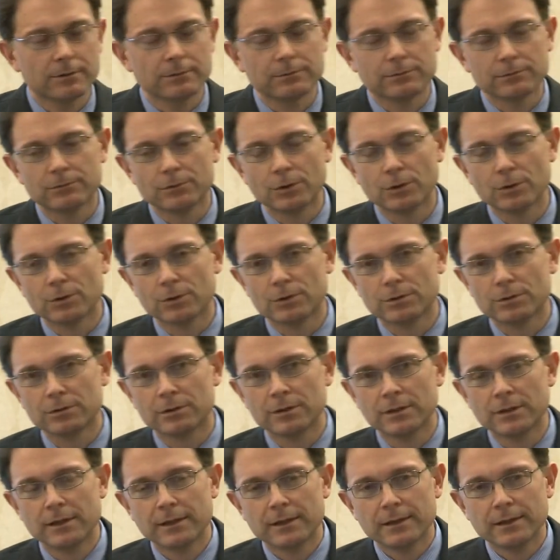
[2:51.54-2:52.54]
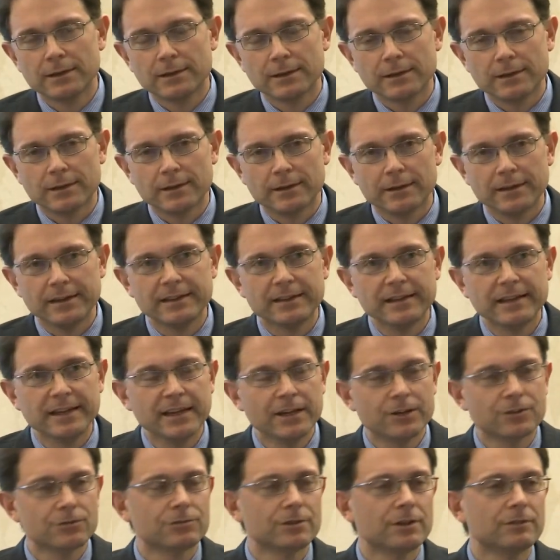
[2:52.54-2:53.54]
role in the
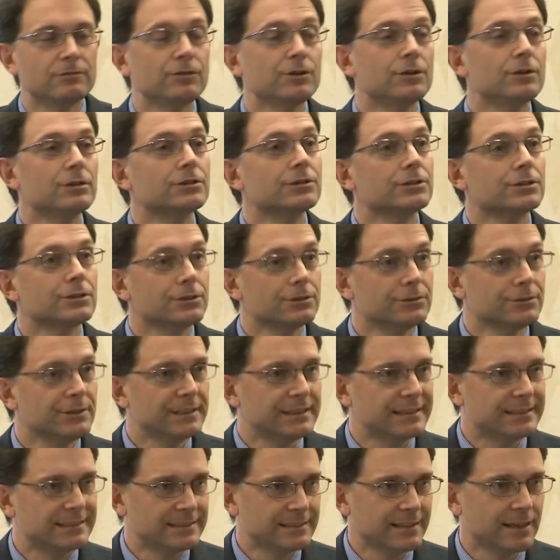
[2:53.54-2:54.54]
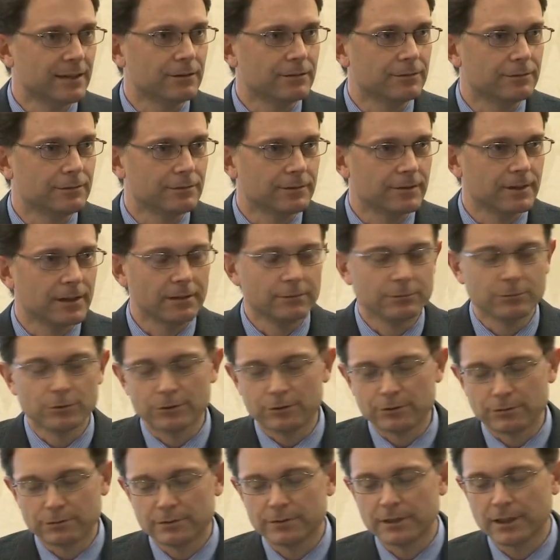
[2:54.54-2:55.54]
history of neurosurgery itself, and
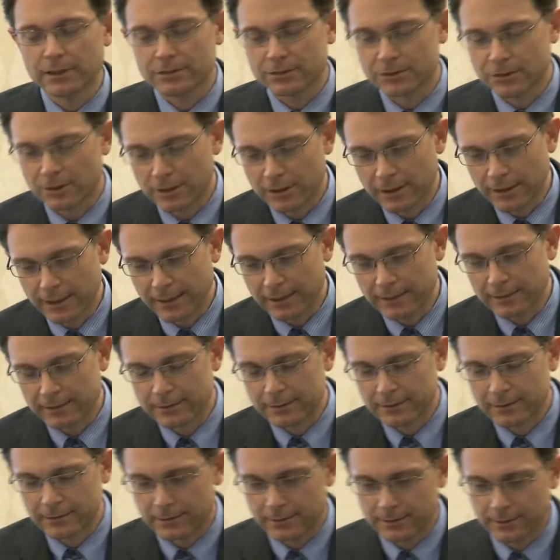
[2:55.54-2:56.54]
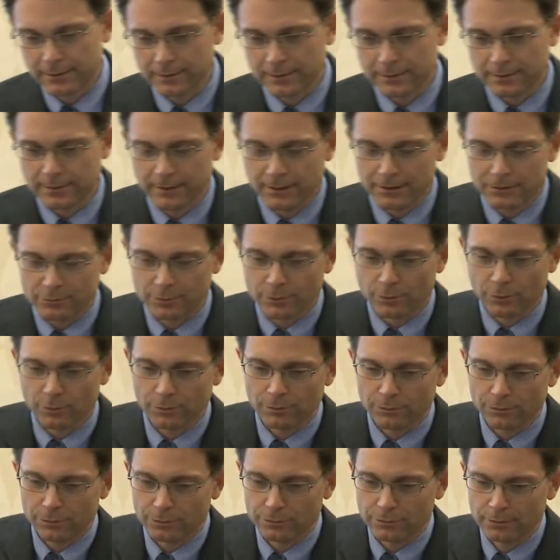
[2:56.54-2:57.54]
we'll touch on that as we go
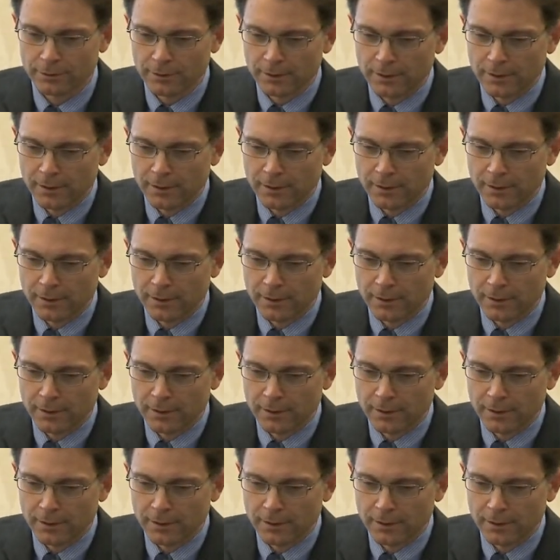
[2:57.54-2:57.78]
through.